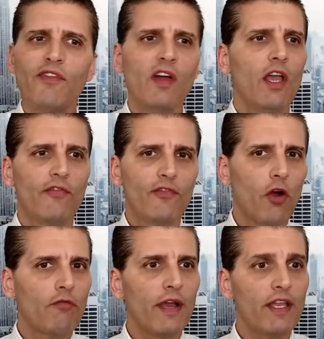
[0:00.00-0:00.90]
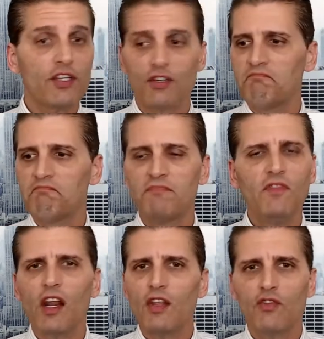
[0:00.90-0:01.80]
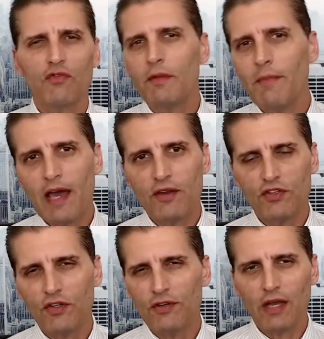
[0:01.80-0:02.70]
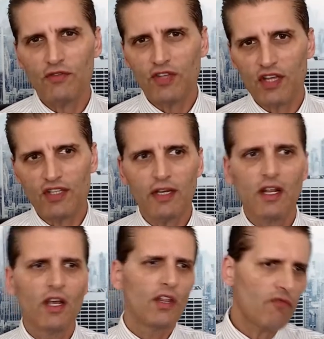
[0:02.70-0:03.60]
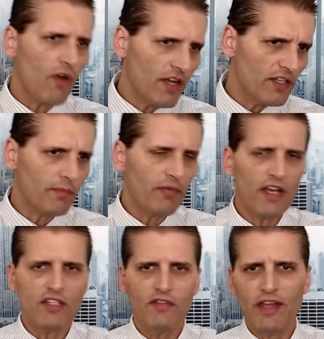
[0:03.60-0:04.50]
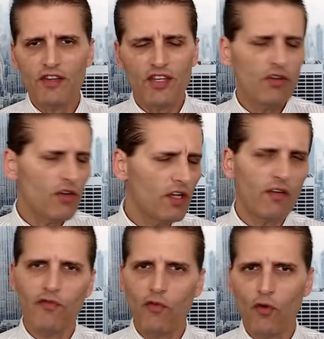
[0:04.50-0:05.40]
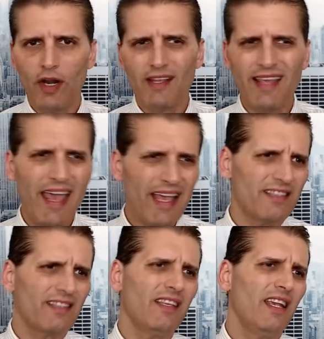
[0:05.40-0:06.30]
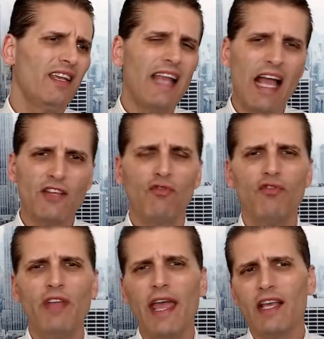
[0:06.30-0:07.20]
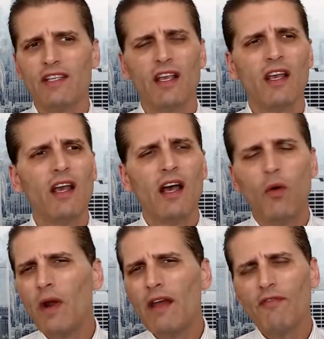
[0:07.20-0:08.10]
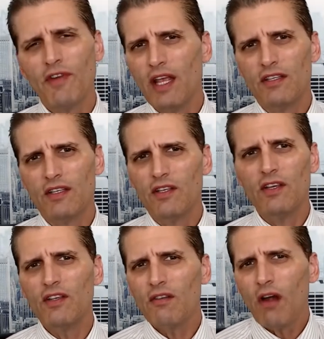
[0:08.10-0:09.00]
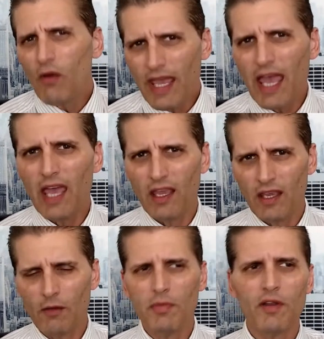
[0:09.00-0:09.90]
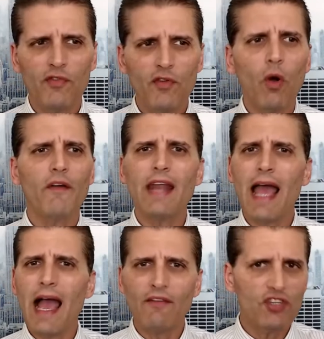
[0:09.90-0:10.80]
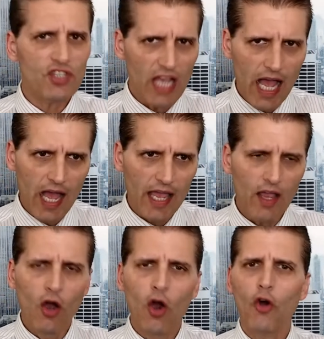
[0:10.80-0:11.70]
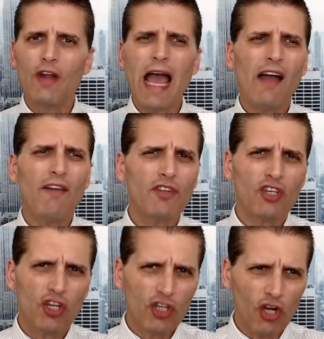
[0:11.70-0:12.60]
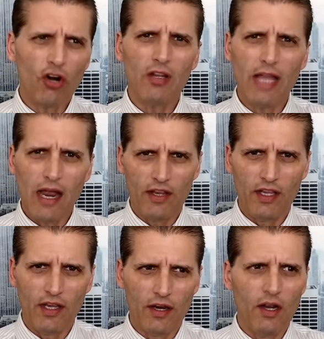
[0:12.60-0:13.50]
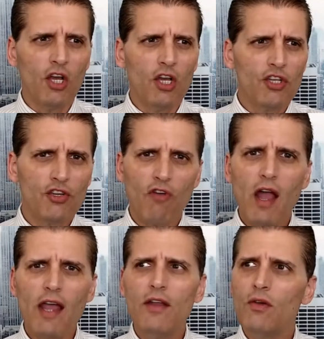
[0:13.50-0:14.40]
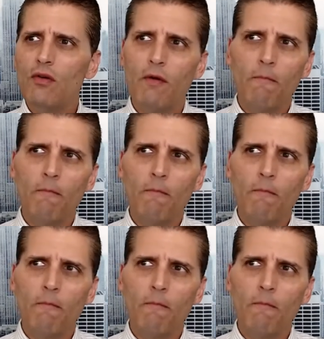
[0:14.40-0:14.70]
if you're rich, none of this really matters to you now, does it? The rising price of energy, you can afford it. Gasoline, natural gas, whatever it is, you're okay here. But if you are an average guy or an average girl out here trying to